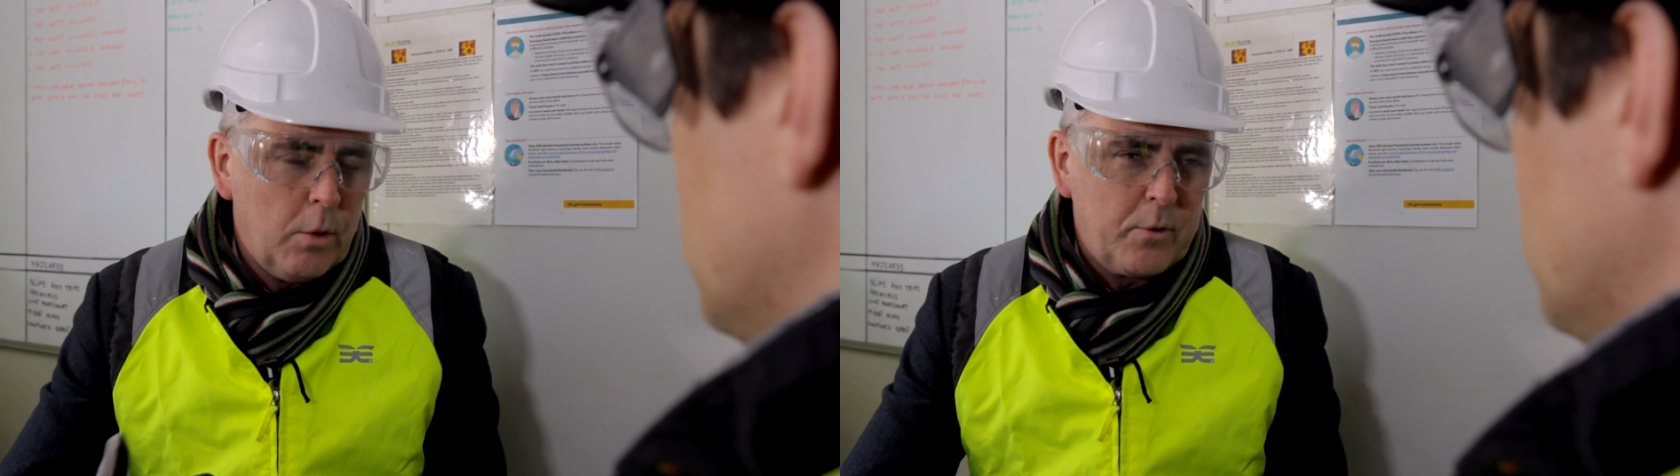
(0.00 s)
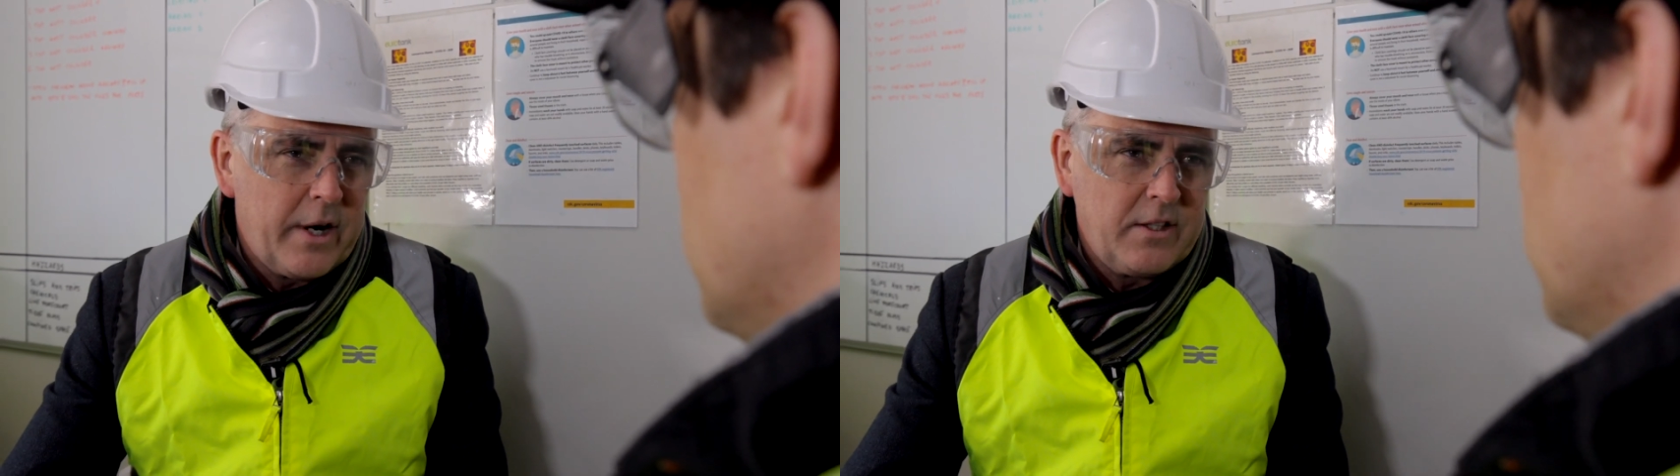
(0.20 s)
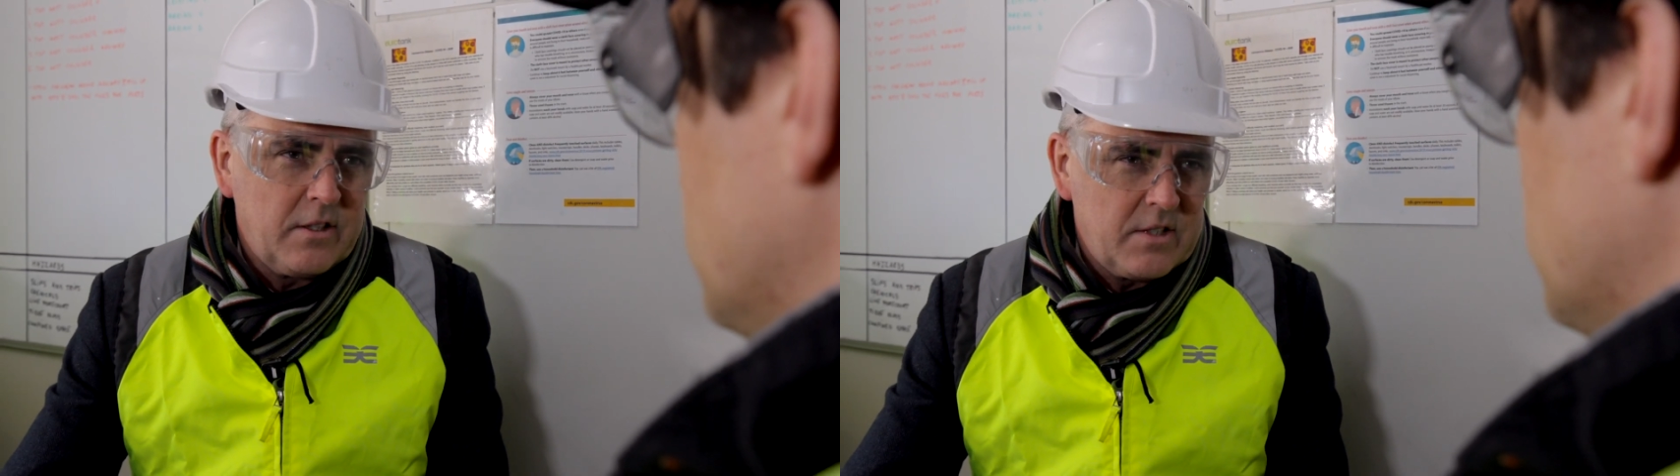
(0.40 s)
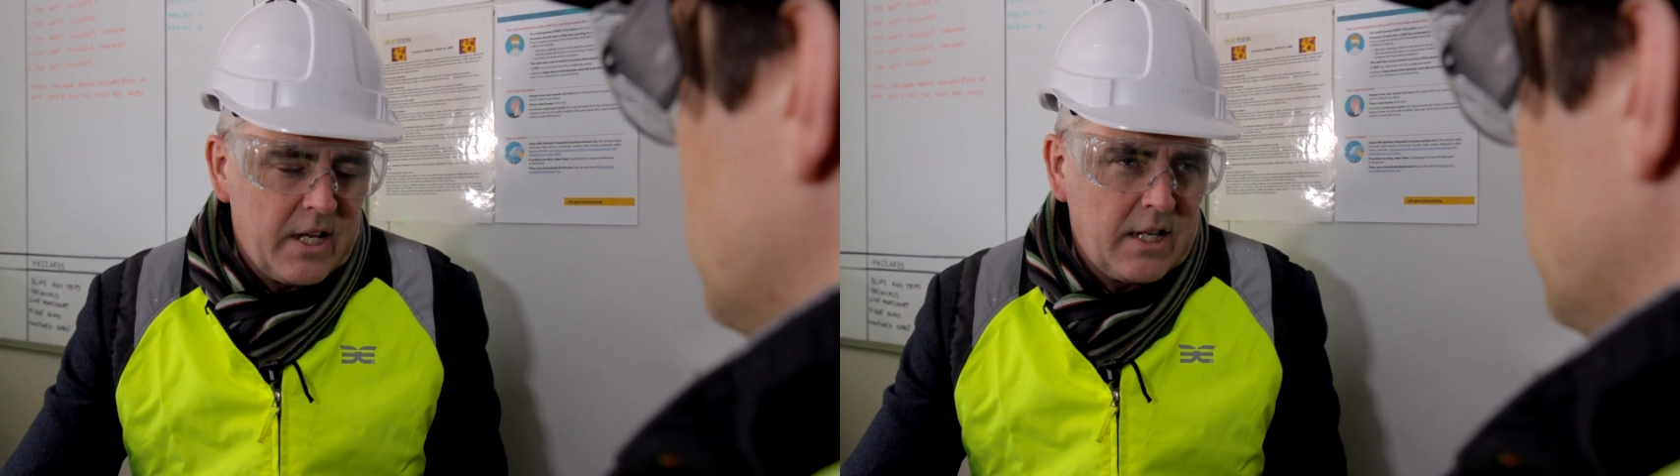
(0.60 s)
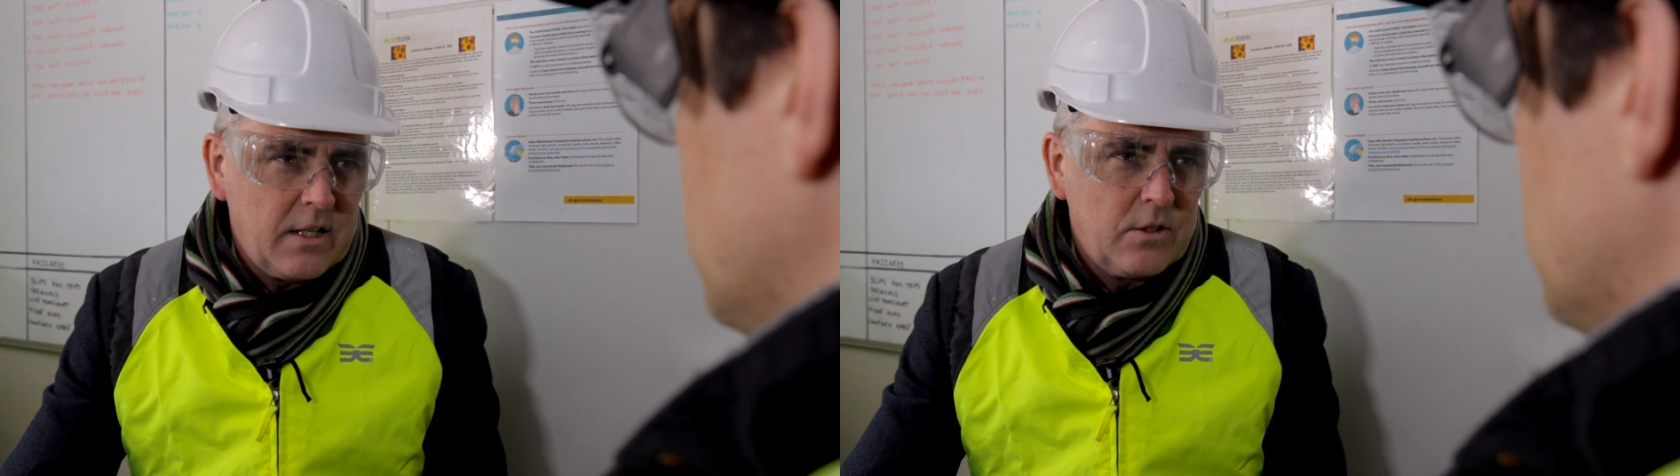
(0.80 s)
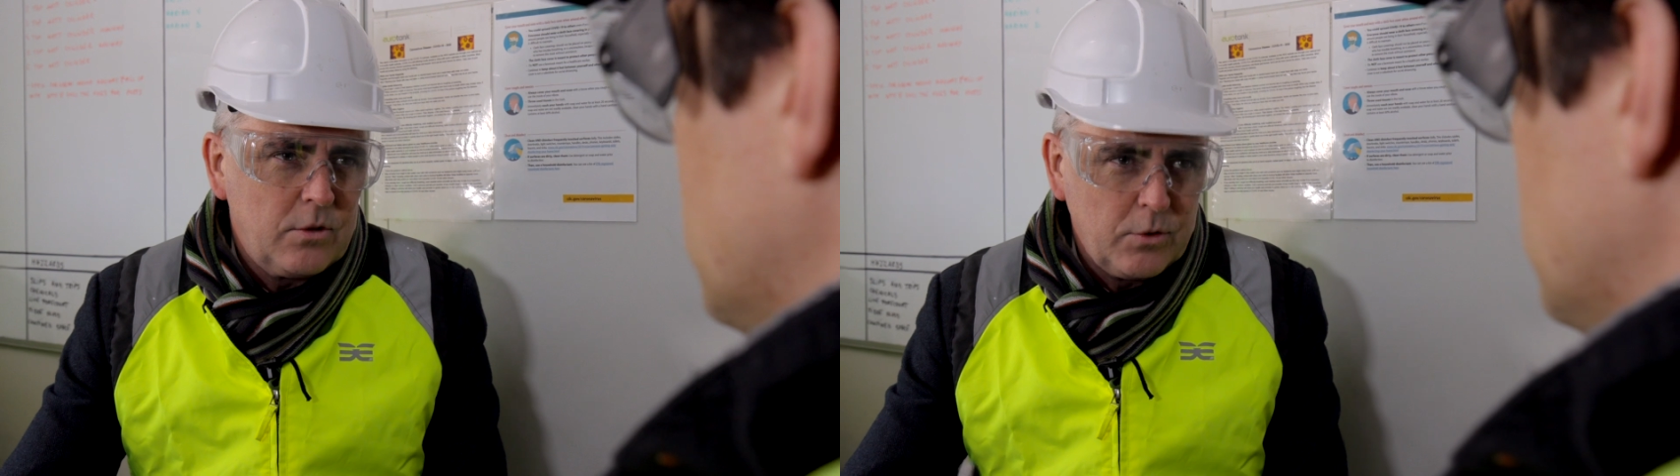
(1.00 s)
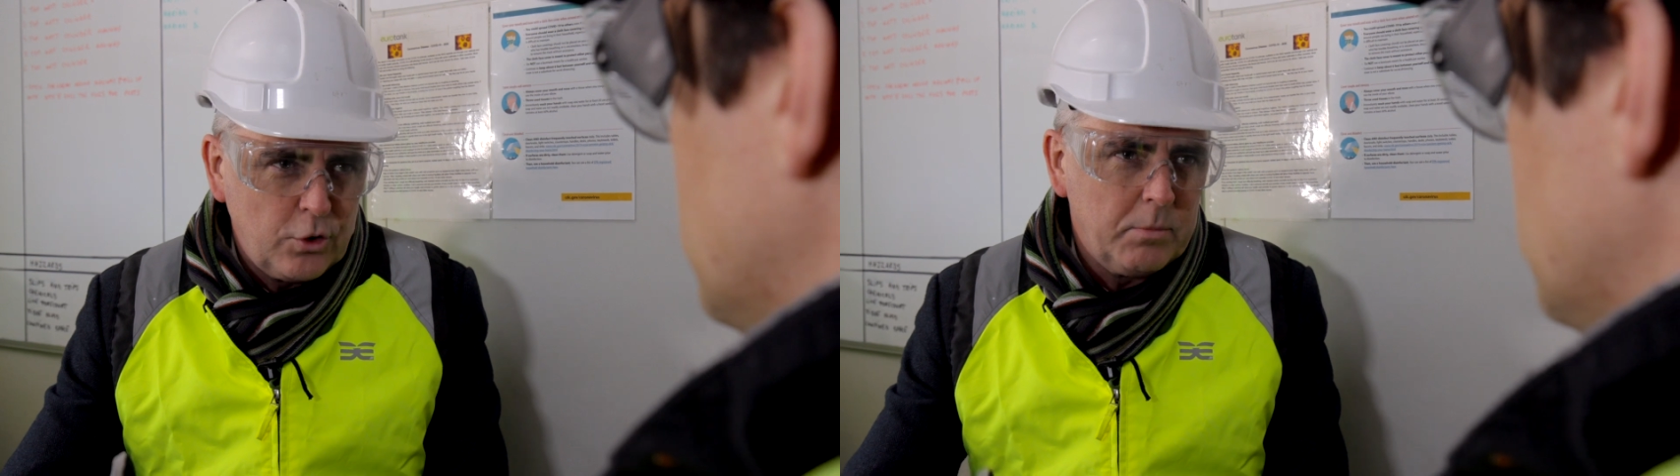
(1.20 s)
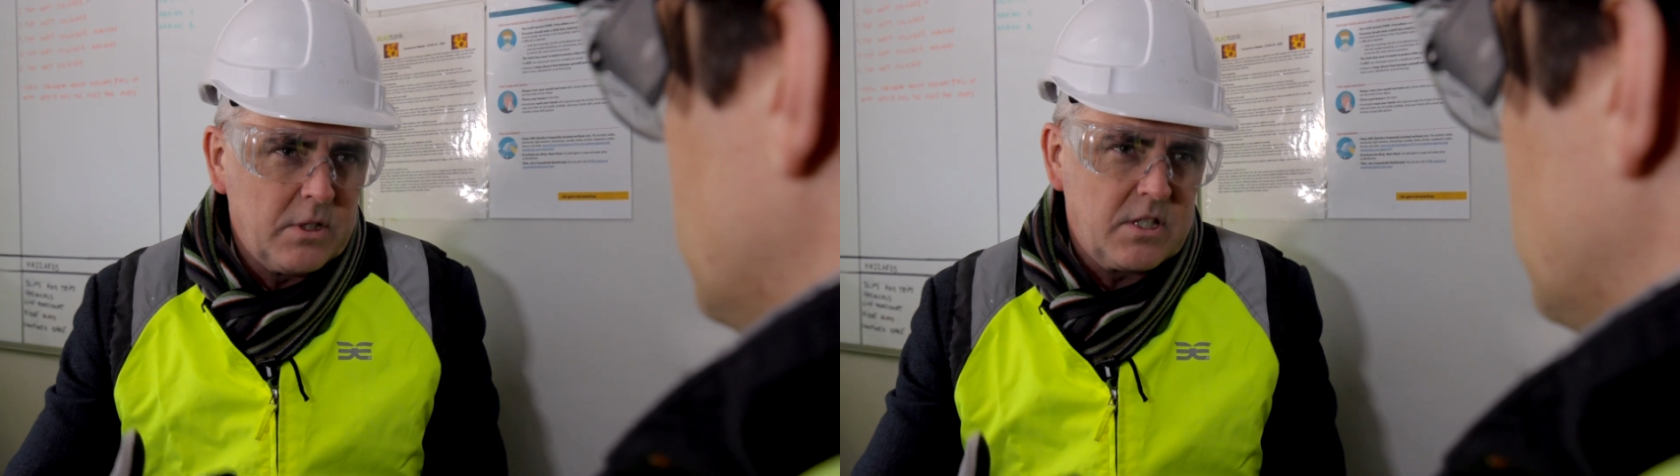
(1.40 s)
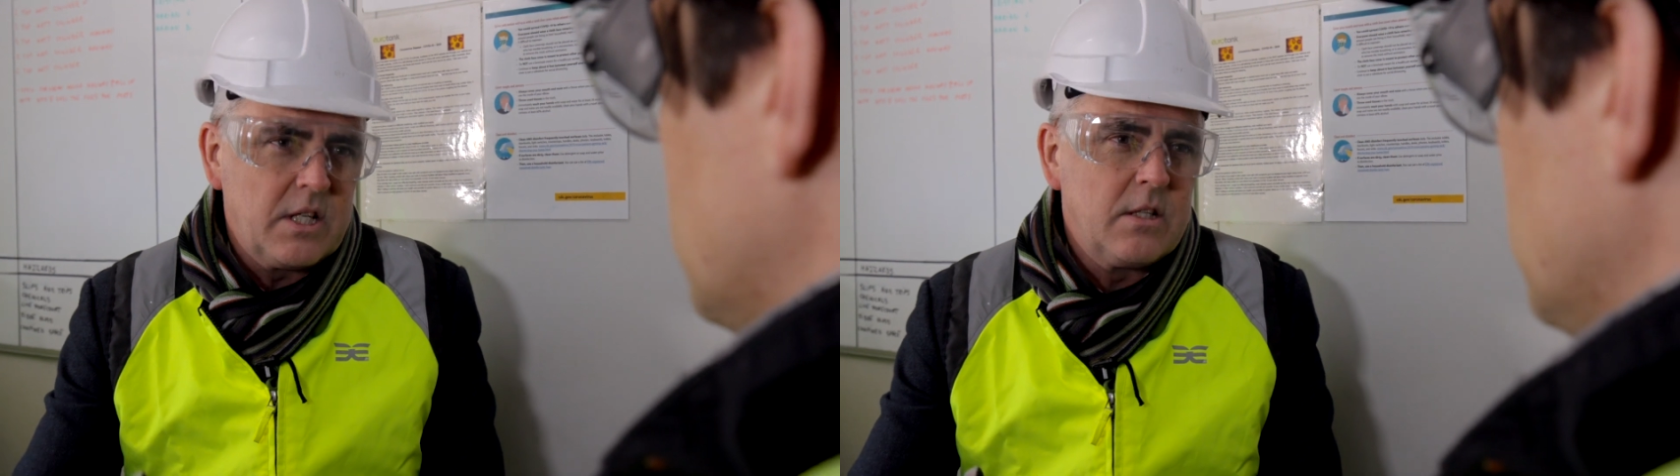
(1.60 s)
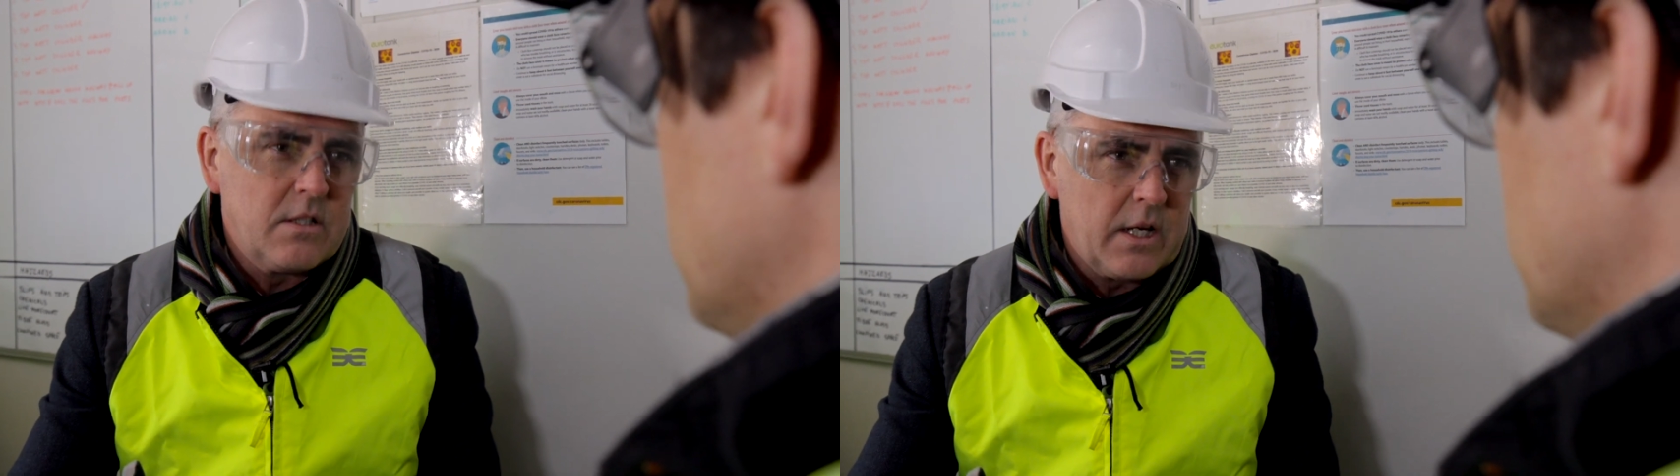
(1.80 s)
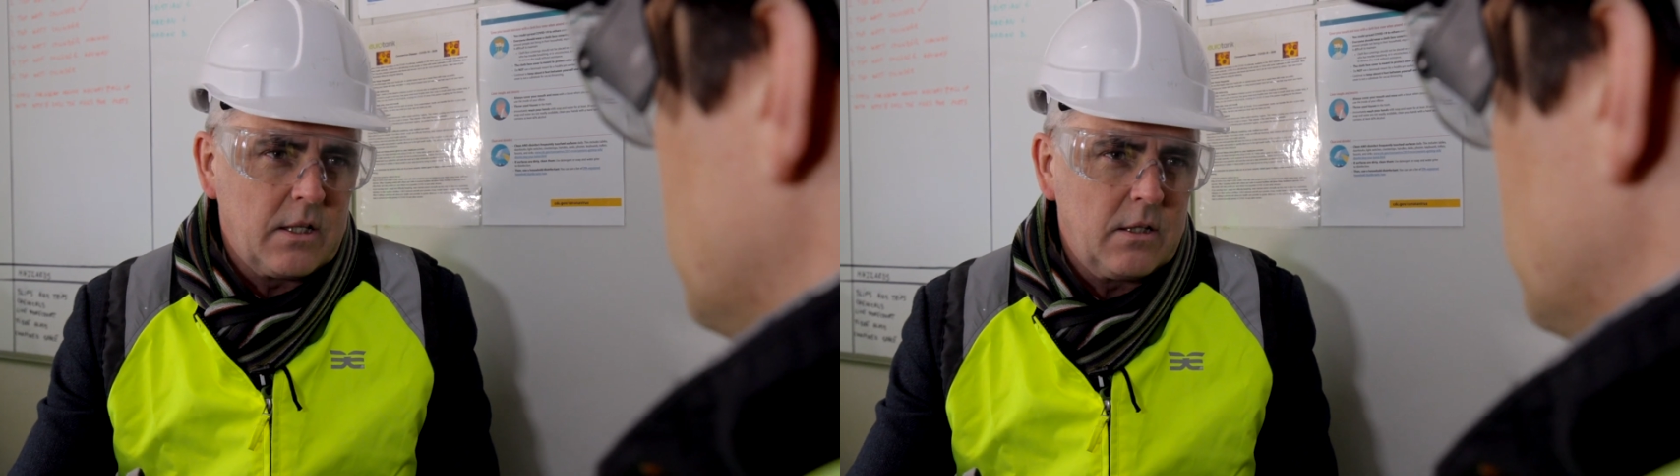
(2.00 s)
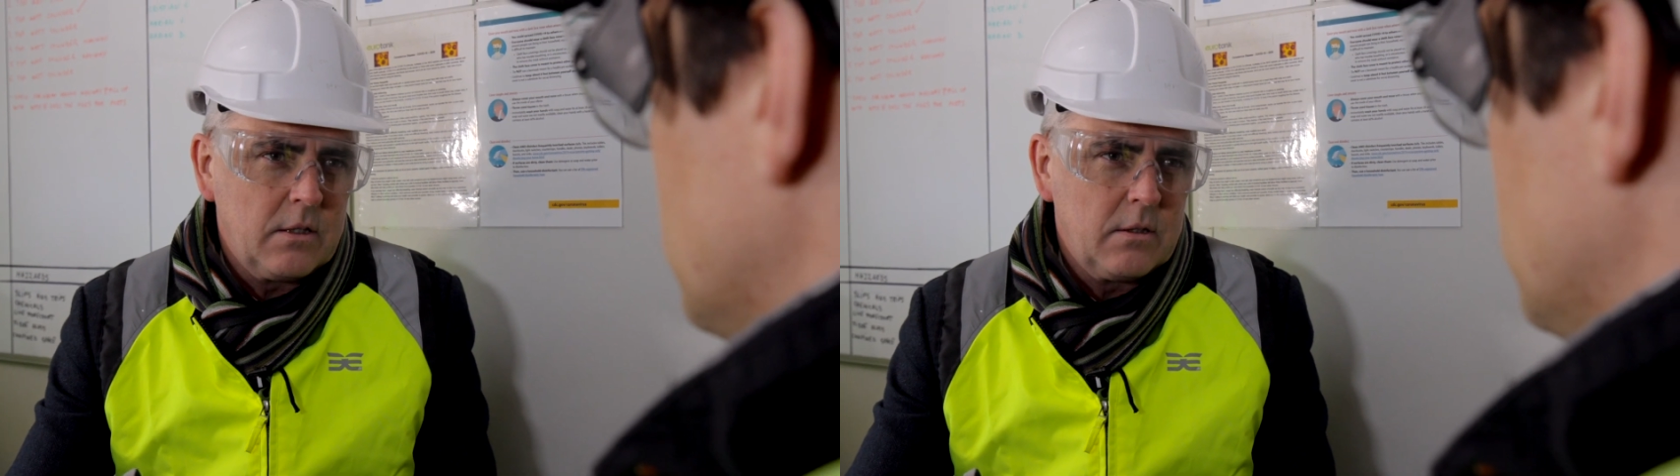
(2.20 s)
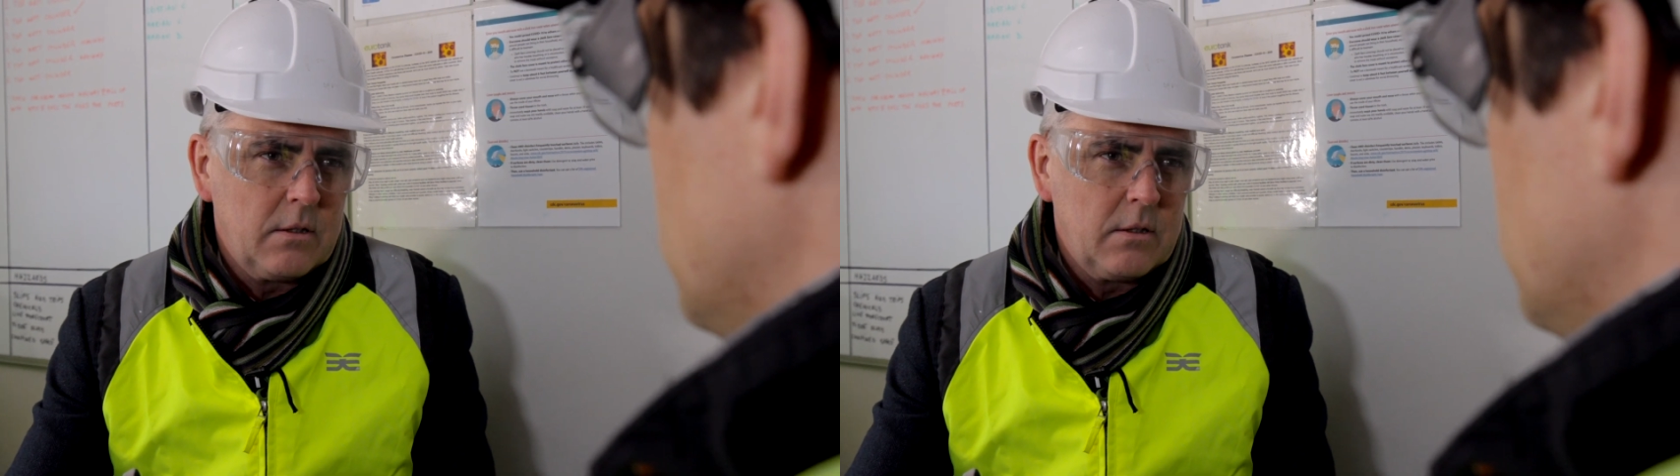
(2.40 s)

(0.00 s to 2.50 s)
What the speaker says: upgrade their tank to a double skin tank.